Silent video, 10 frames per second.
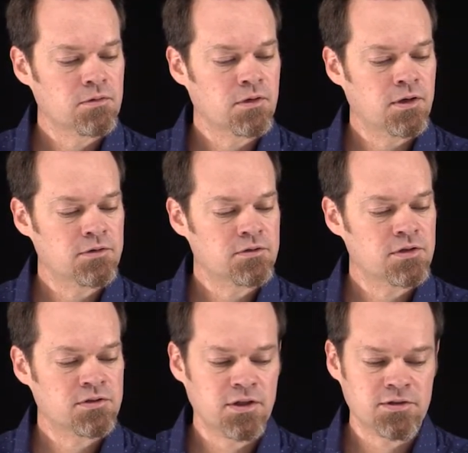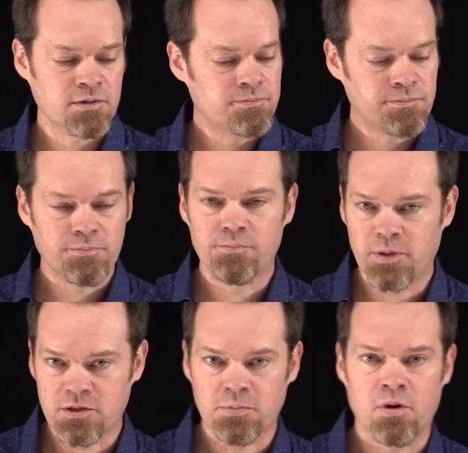right? Just as a
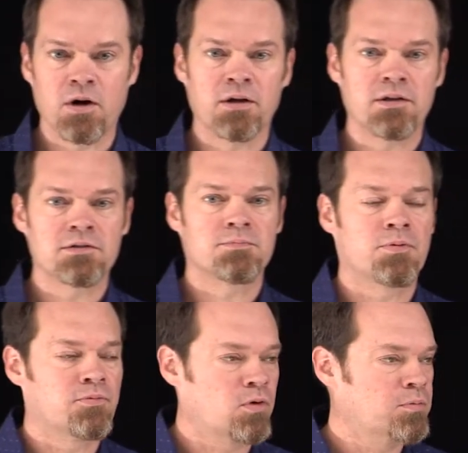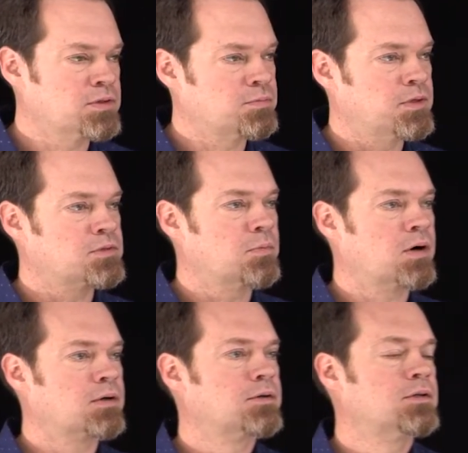benchmark, as performance benchmark.